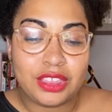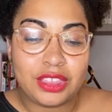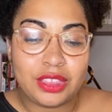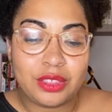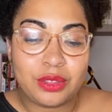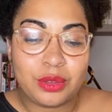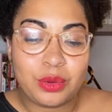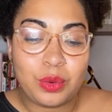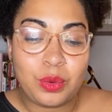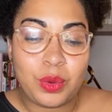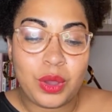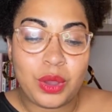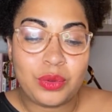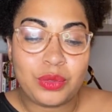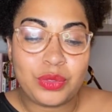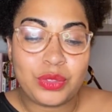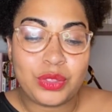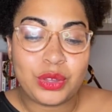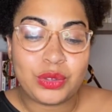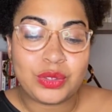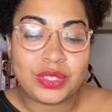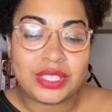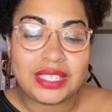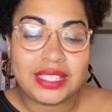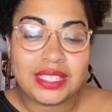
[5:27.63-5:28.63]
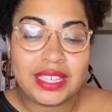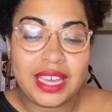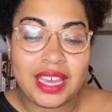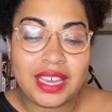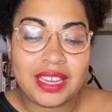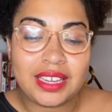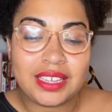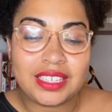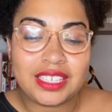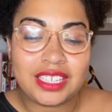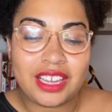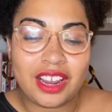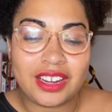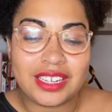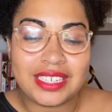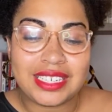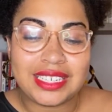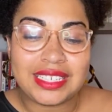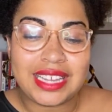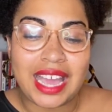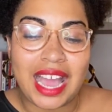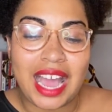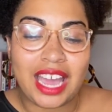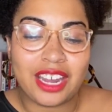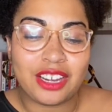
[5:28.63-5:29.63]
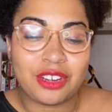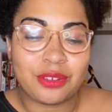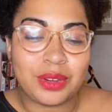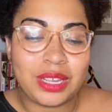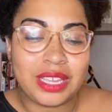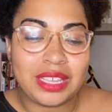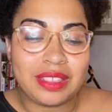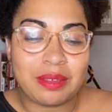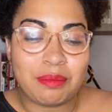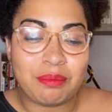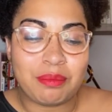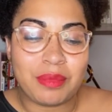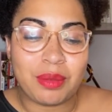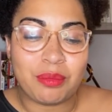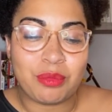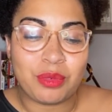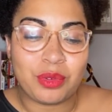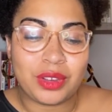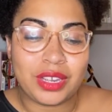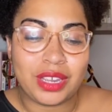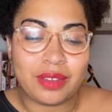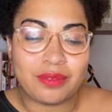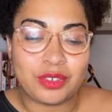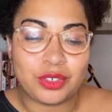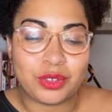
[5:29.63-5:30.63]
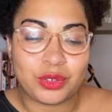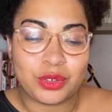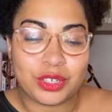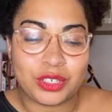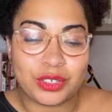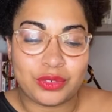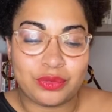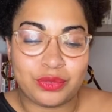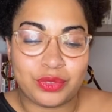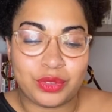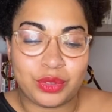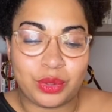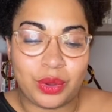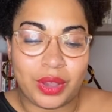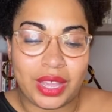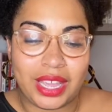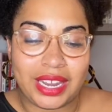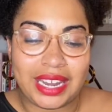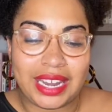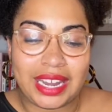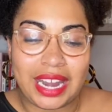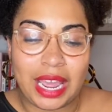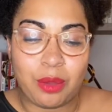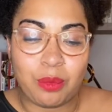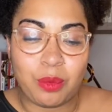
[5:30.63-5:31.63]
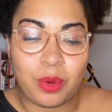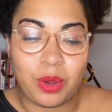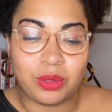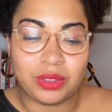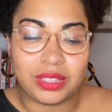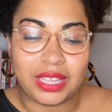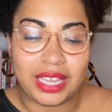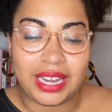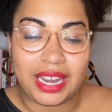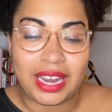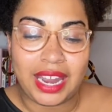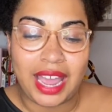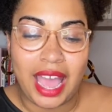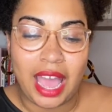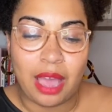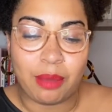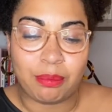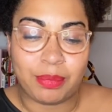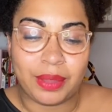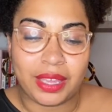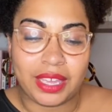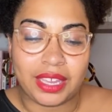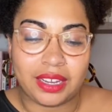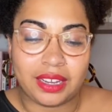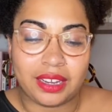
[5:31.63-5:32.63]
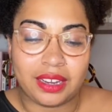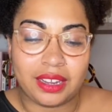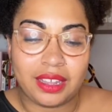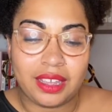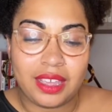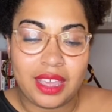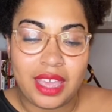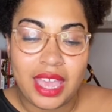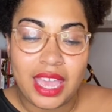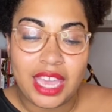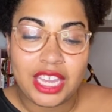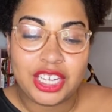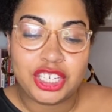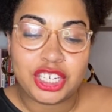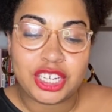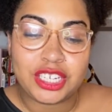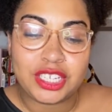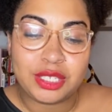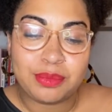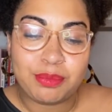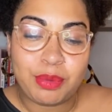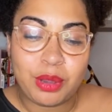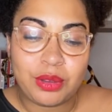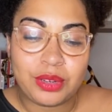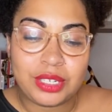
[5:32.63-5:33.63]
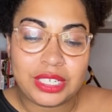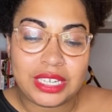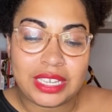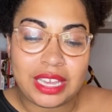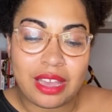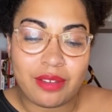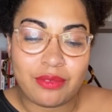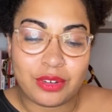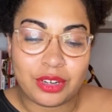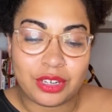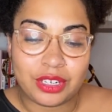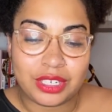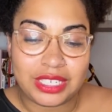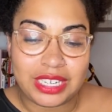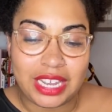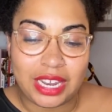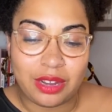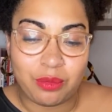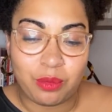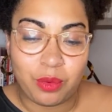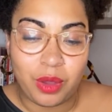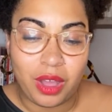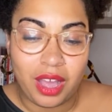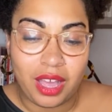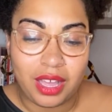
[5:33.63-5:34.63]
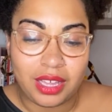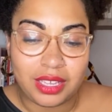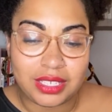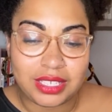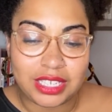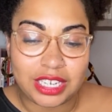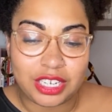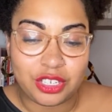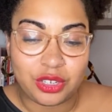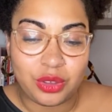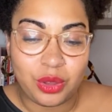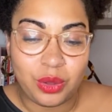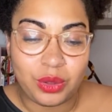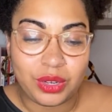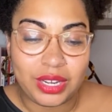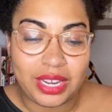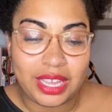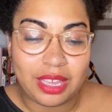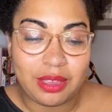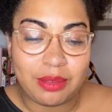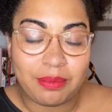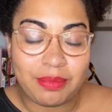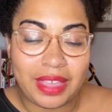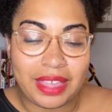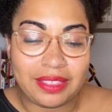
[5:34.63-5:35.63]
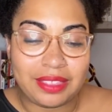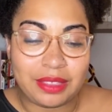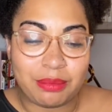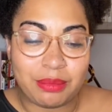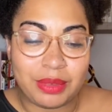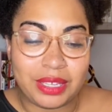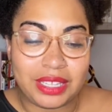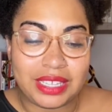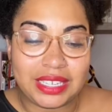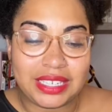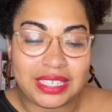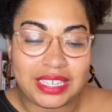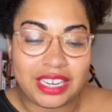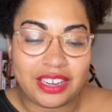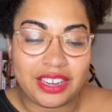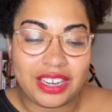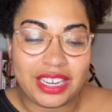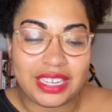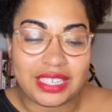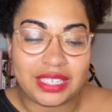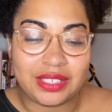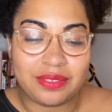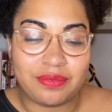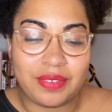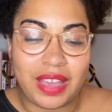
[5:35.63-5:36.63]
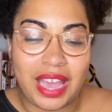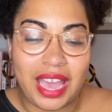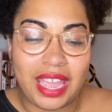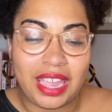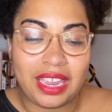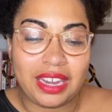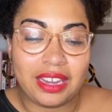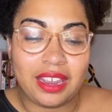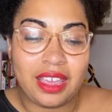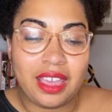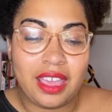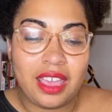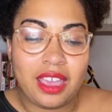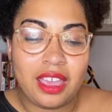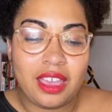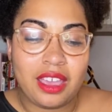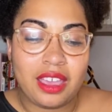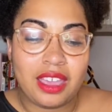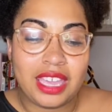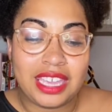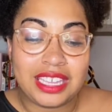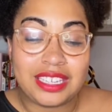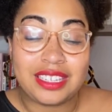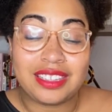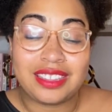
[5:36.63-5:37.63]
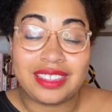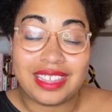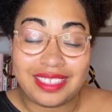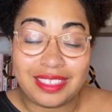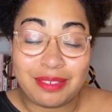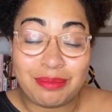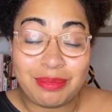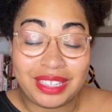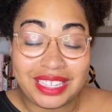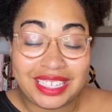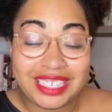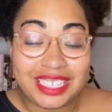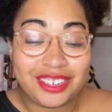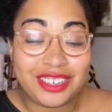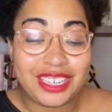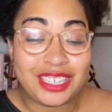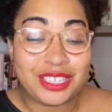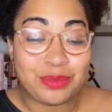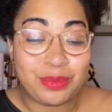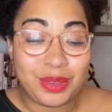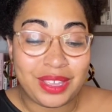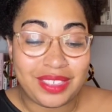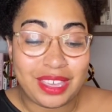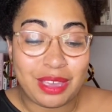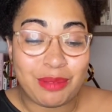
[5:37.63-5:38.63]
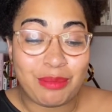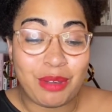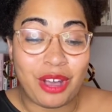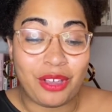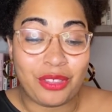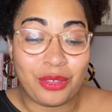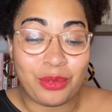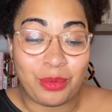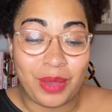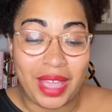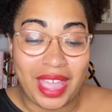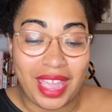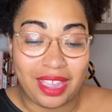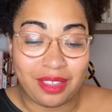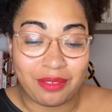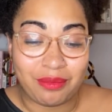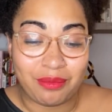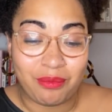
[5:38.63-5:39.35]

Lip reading: Quote, "Those thugs are dishonoring the memory of George Floyd, and I won't let it happen. Just spoke to Governor Tim Walz and told him that the military is fine, that the military is with him all the way.